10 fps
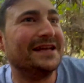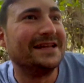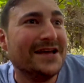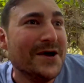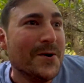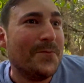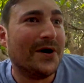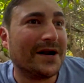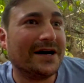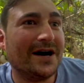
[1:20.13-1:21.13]
it,
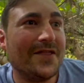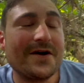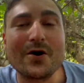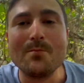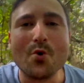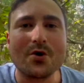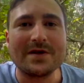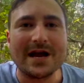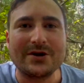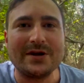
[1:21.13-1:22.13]
but there are more than
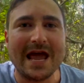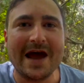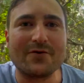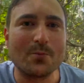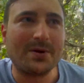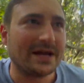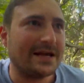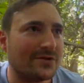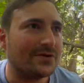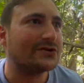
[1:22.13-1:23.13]
I could ever pick
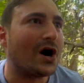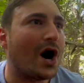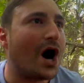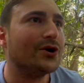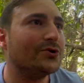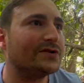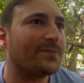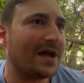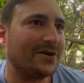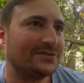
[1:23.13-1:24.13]
here. There's hundreds of
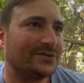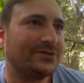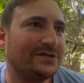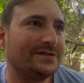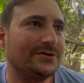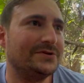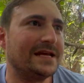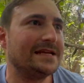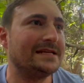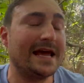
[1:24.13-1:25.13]
pounds. It would
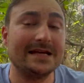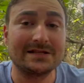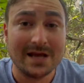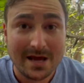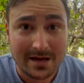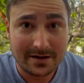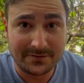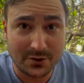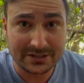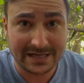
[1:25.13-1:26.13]
take days. And
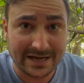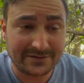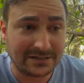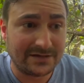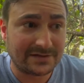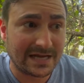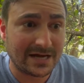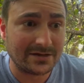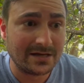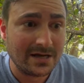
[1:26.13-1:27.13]
unfortunately, I have to leave
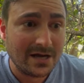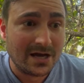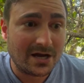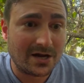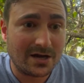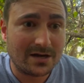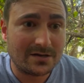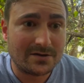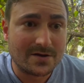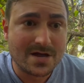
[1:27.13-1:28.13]
town
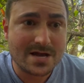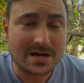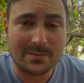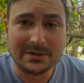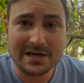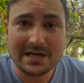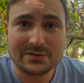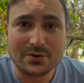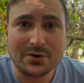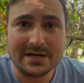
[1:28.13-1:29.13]
in a couple of days.
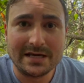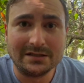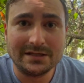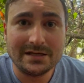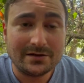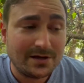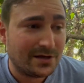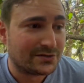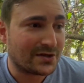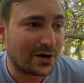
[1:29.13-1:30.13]
We're going to Italy,
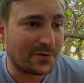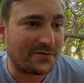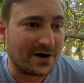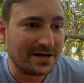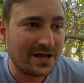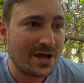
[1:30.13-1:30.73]
so that'll be fun.